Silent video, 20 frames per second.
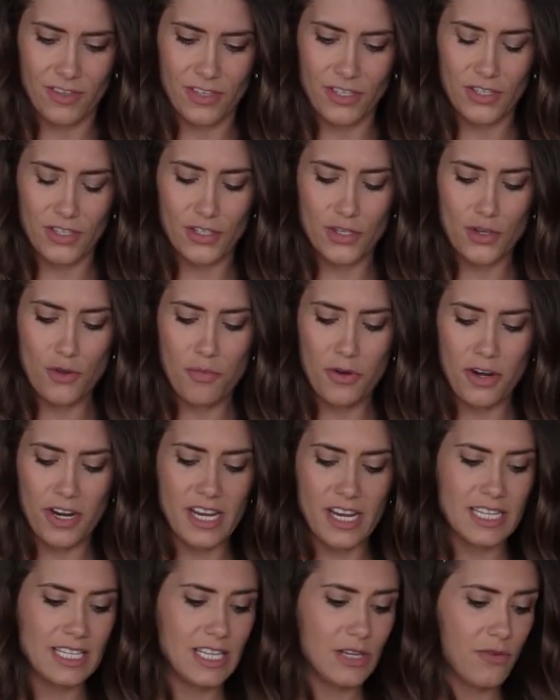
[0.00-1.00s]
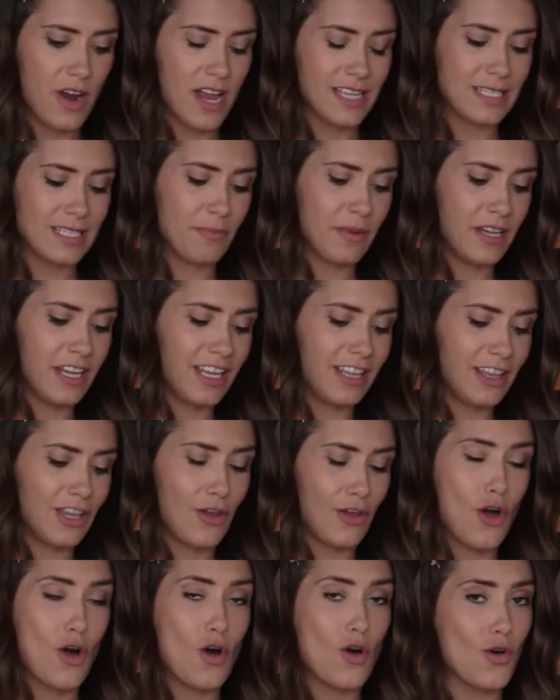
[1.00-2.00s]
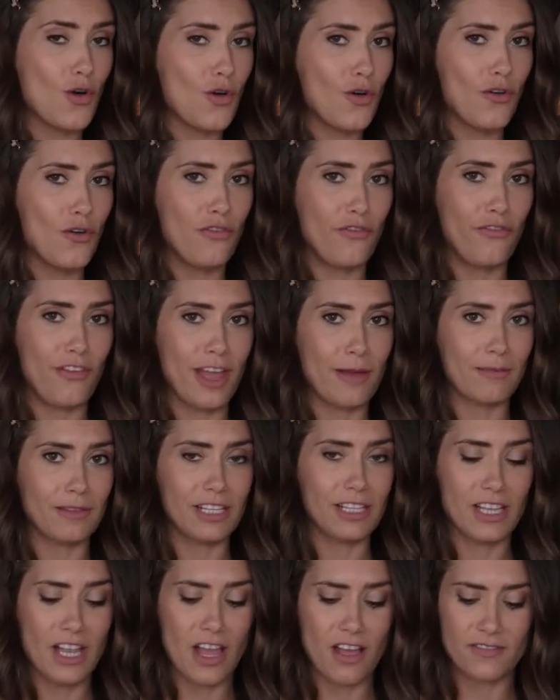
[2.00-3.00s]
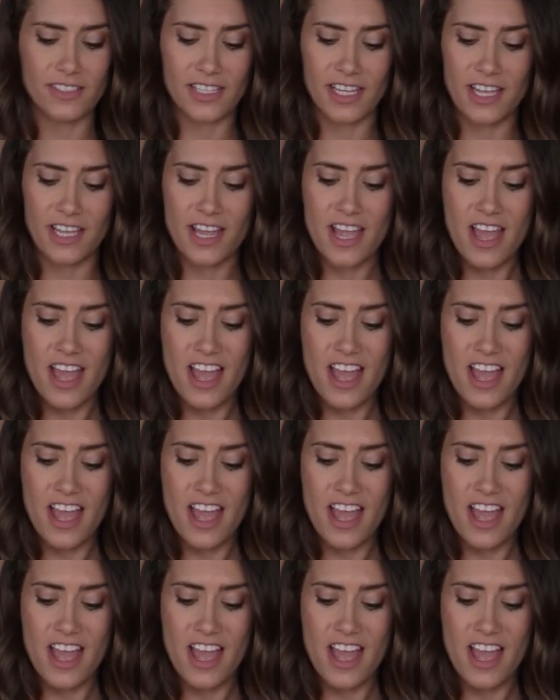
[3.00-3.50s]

Super easy recipe, the whole family loves it.